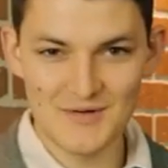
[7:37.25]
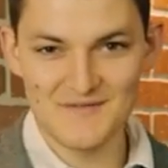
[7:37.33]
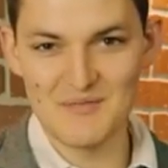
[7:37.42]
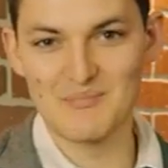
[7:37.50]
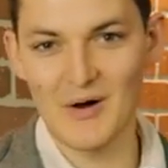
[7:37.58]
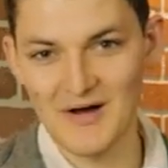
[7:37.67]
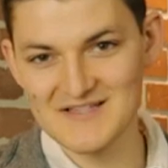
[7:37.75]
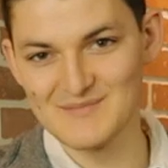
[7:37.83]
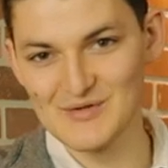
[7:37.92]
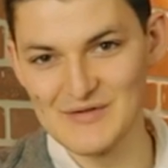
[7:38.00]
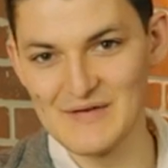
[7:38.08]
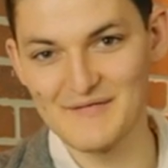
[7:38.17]
sort of
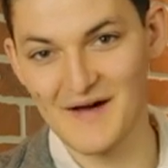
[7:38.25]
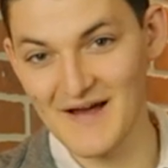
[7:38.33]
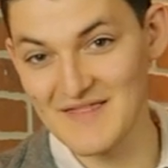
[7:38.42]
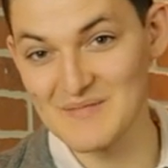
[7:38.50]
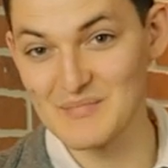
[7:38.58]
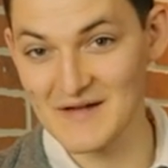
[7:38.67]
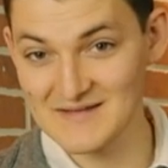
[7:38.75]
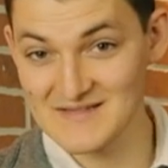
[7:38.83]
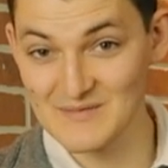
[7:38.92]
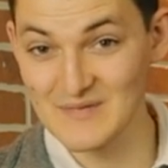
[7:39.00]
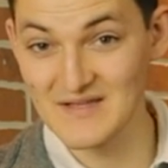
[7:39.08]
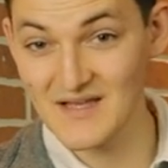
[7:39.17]
impossible to find the button
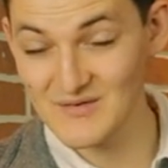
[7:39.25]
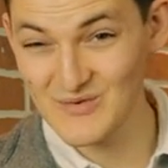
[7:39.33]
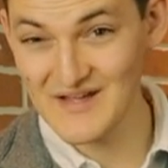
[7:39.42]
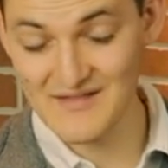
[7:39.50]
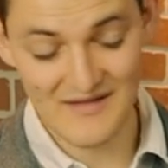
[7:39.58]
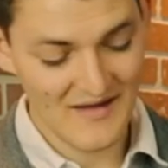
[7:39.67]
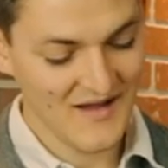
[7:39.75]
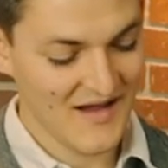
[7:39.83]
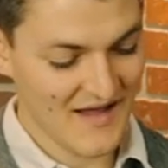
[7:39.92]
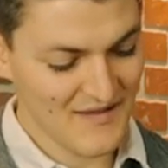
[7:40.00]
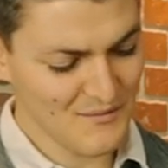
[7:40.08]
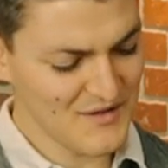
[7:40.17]
to begin with,
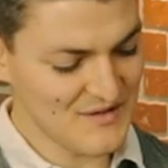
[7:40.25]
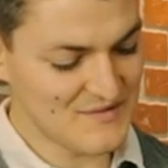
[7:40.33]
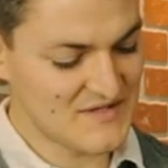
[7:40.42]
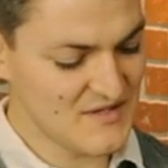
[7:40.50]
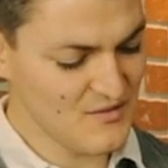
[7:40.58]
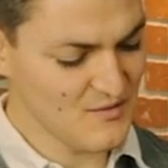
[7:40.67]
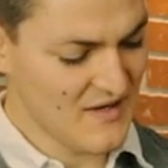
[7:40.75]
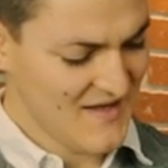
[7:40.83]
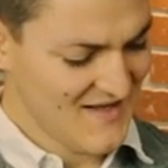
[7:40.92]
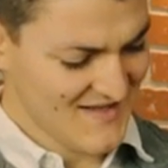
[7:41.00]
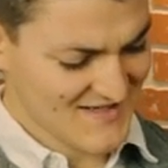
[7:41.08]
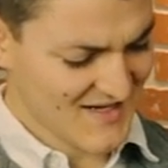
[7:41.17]
and then when you do,
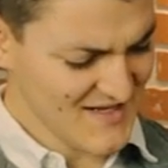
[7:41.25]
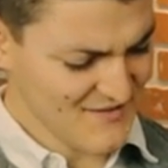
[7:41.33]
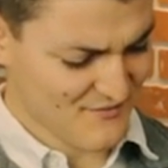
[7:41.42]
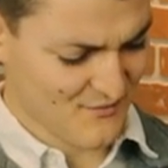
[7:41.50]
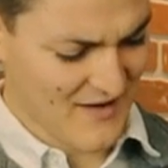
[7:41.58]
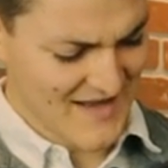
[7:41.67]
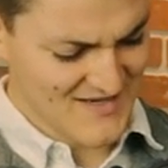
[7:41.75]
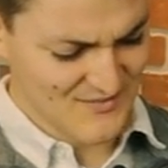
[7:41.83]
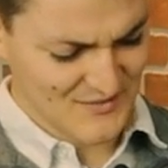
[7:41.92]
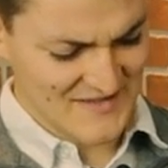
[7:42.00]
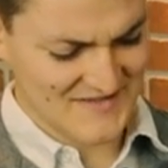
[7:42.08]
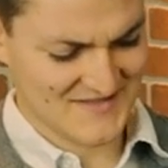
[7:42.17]
it's kind of
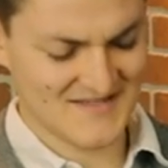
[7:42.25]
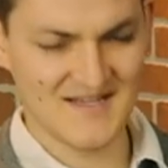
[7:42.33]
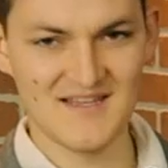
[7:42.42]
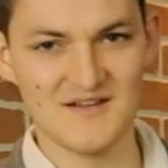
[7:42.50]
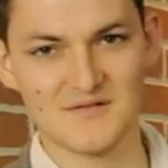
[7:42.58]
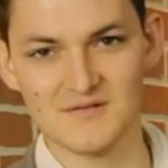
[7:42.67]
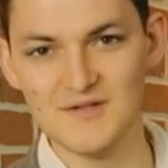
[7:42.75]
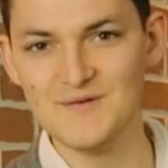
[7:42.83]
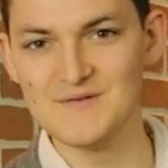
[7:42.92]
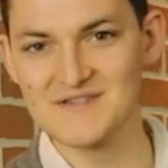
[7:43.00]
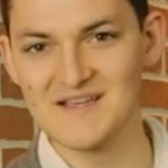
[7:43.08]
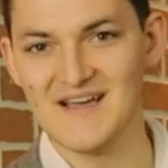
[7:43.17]
randomly sticky or
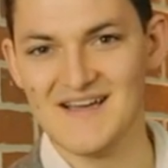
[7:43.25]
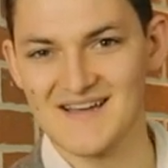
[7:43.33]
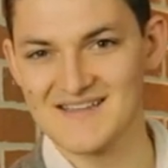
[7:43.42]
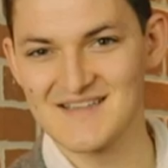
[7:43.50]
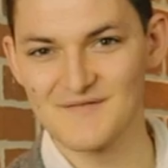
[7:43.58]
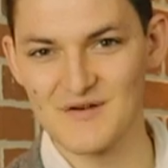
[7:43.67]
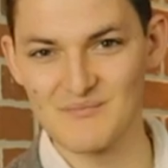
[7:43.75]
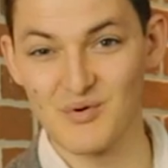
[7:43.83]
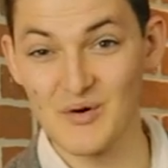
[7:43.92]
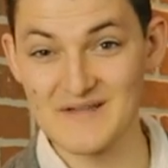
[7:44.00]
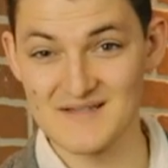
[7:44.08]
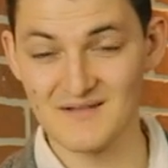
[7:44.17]
loose at different
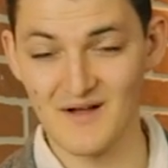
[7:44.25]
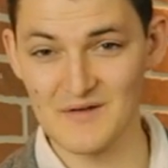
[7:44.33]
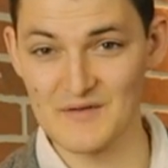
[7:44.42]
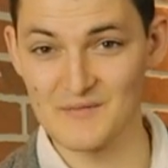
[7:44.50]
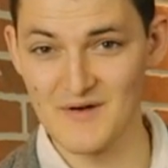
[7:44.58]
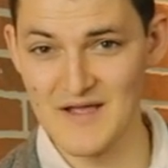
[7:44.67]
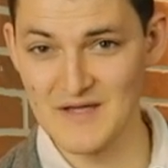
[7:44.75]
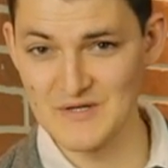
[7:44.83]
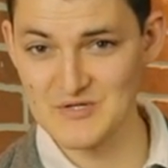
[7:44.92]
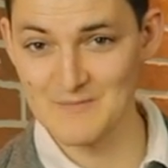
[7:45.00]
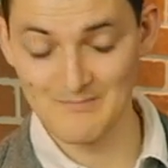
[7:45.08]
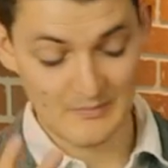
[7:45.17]
points along the
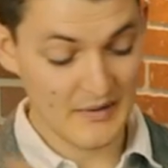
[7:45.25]
range.